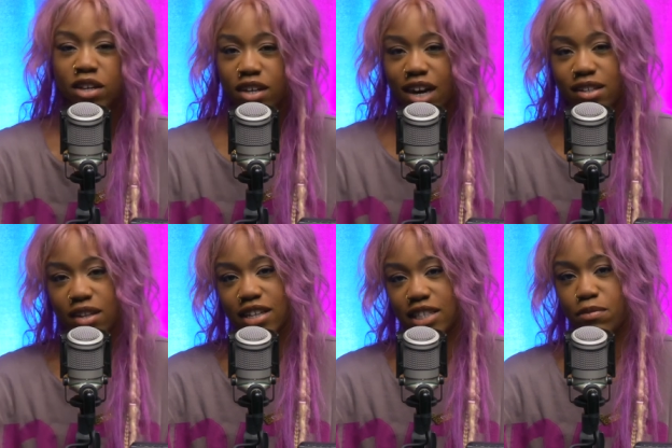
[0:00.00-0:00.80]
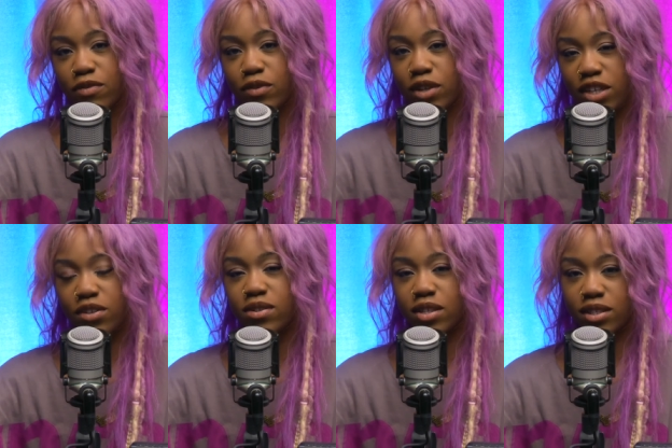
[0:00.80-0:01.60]
I'd done that to him before and he
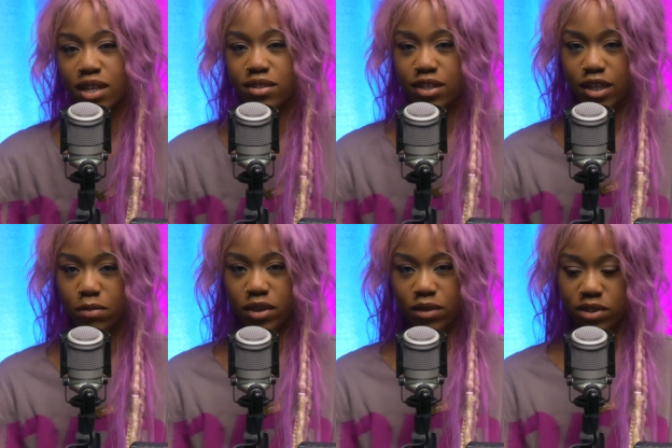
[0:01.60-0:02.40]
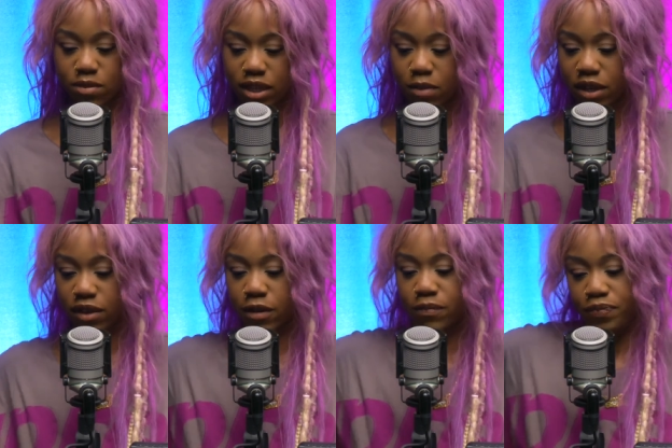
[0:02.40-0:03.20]
knows I did that to him and he was upset about
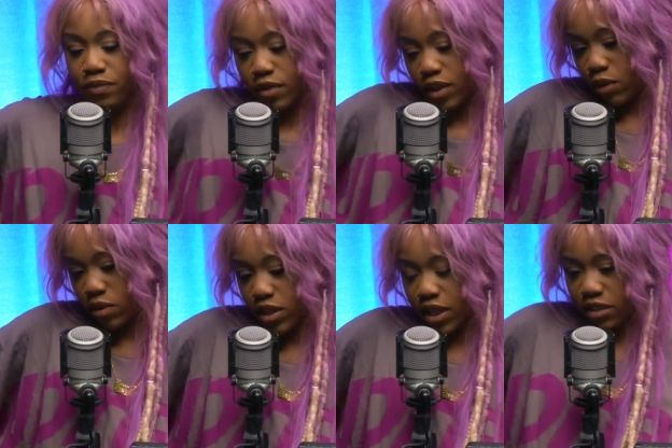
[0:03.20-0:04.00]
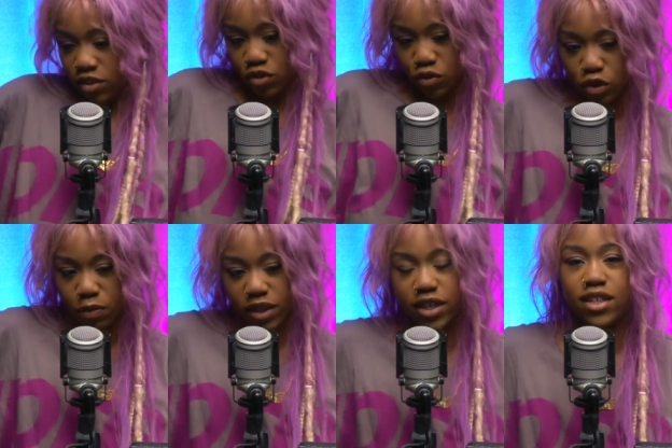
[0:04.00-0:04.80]
it. He wasn't like distraught,
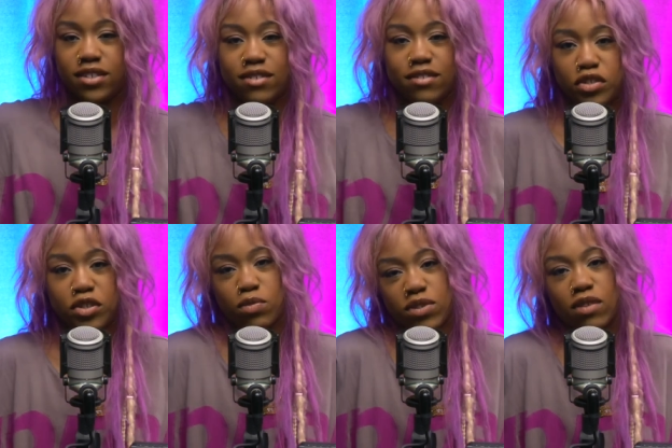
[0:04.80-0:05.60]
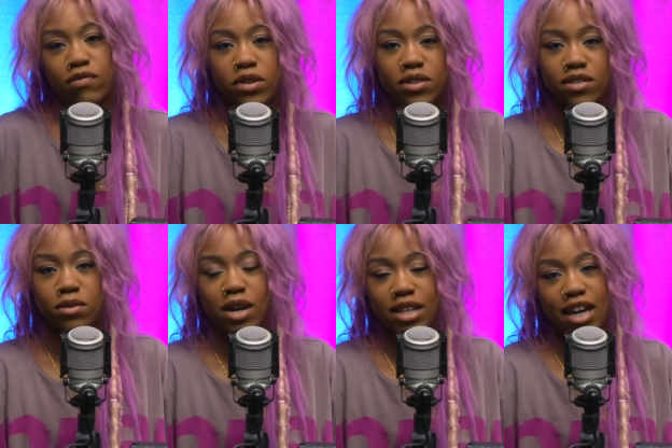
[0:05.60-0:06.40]
but he just was confused as to
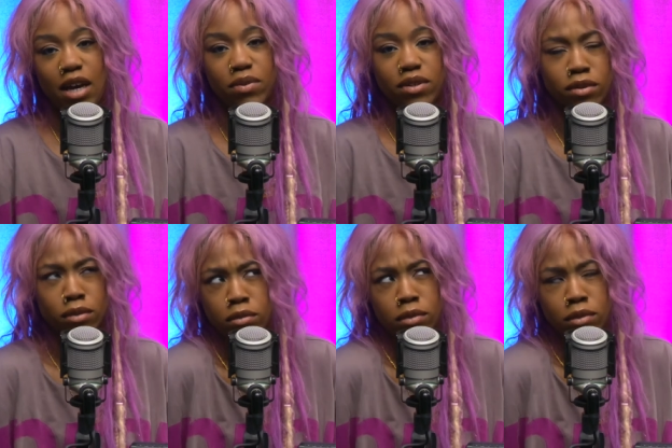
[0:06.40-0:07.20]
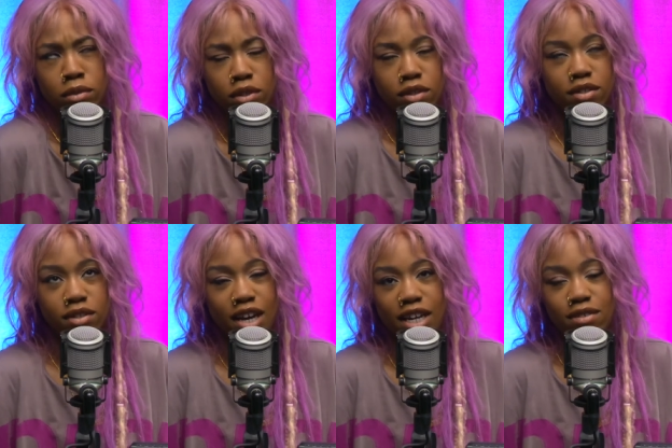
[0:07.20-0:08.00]
why that happened. Because
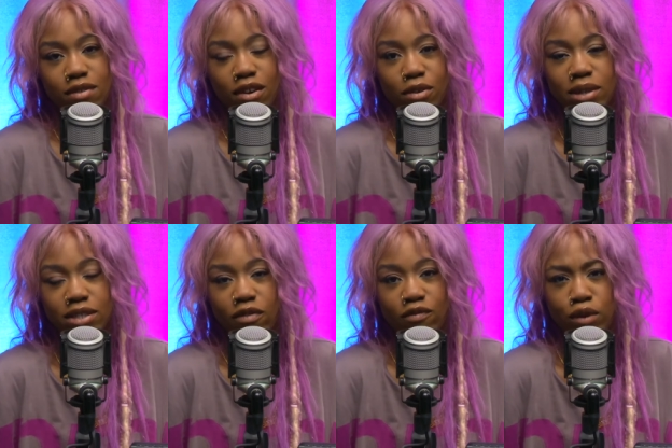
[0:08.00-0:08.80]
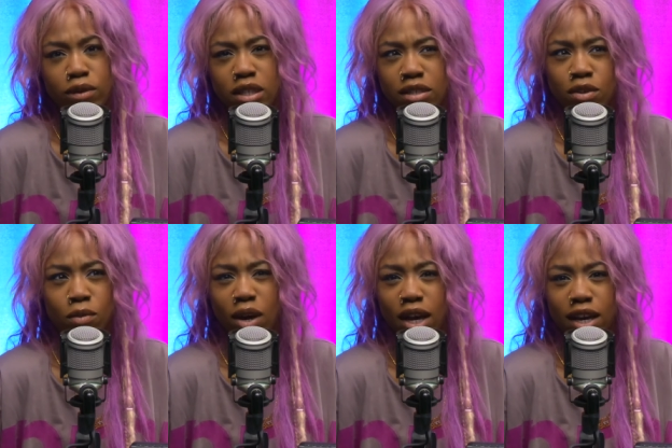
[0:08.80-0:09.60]
guys are always confused as to
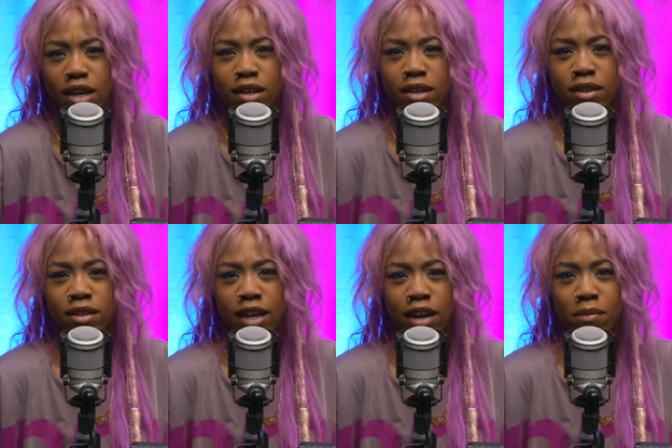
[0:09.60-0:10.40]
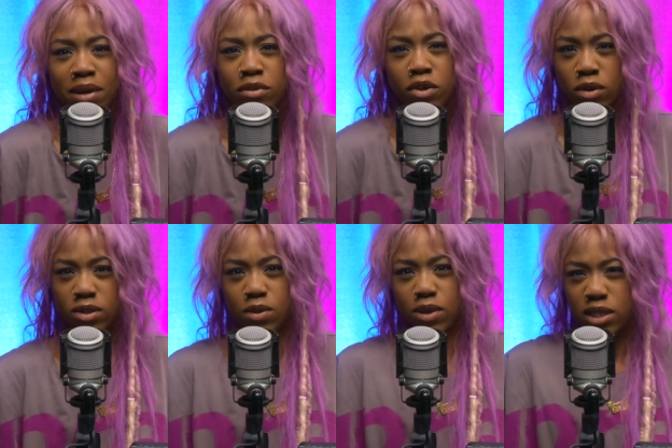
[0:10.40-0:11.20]
why they are met with the
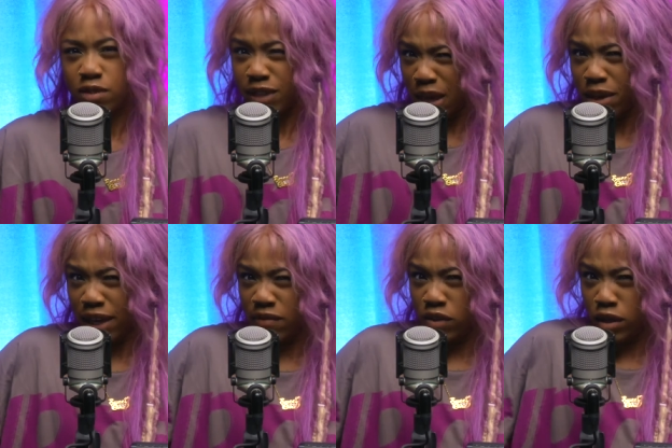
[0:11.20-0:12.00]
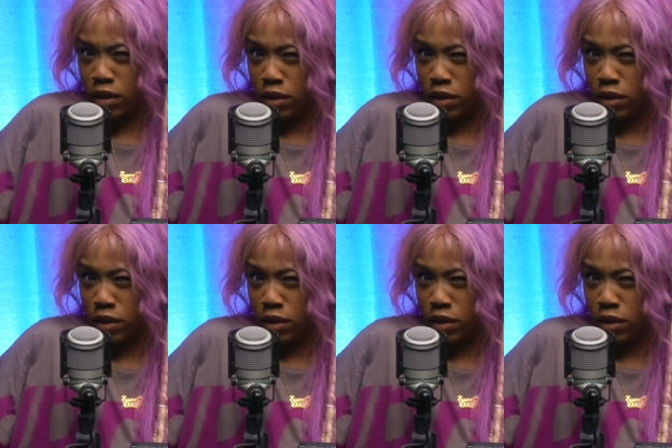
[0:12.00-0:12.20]
consequences for their behaviour.